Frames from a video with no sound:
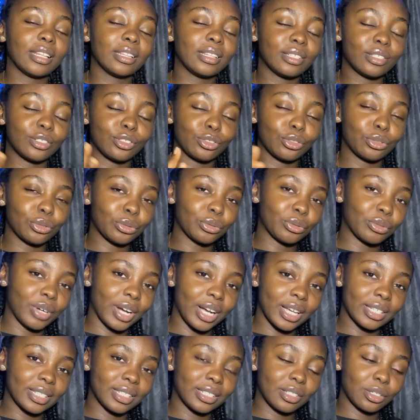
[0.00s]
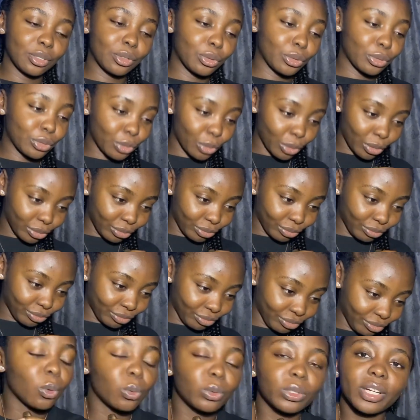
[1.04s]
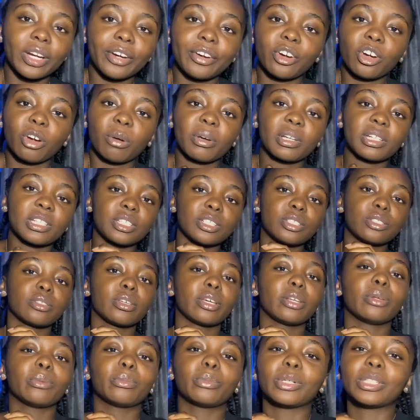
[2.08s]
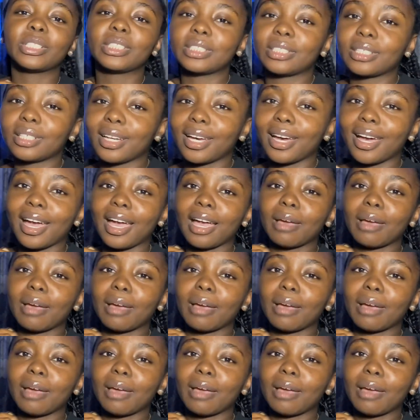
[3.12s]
the show as it goes on. Would I recommend this to anybody?